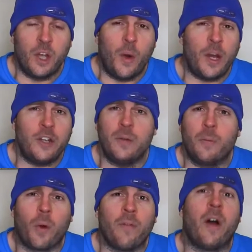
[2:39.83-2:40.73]
go in and do
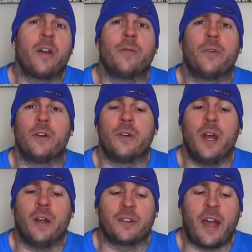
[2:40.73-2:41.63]
more volume for your
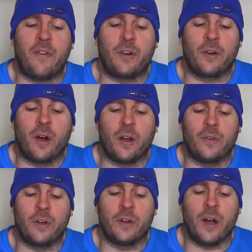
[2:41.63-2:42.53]
delts after all
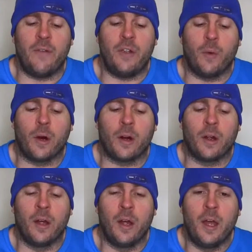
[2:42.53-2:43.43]
of your heavy
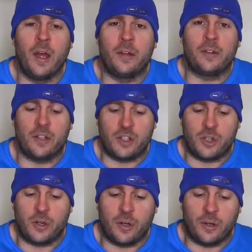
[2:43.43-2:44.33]
work,
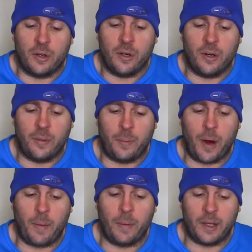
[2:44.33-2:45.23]
since you're
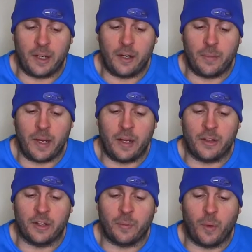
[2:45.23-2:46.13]
probably an intermediate
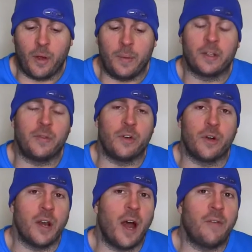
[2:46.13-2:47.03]
at this point, because if
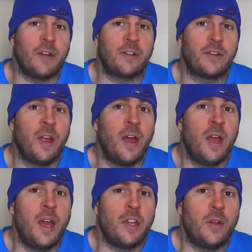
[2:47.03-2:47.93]
you're a novice,
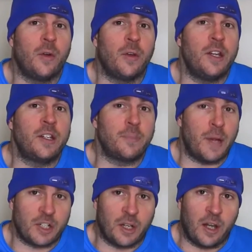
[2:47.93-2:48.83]
you don't need
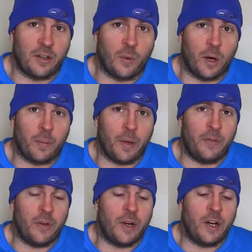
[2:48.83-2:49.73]
specialized work. But
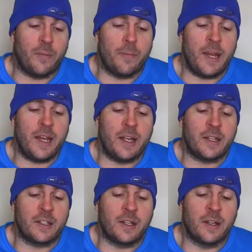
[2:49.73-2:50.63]
if you're an
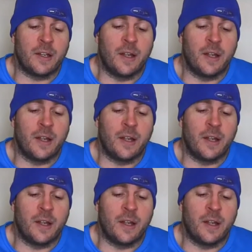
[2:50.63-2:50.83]
intermediate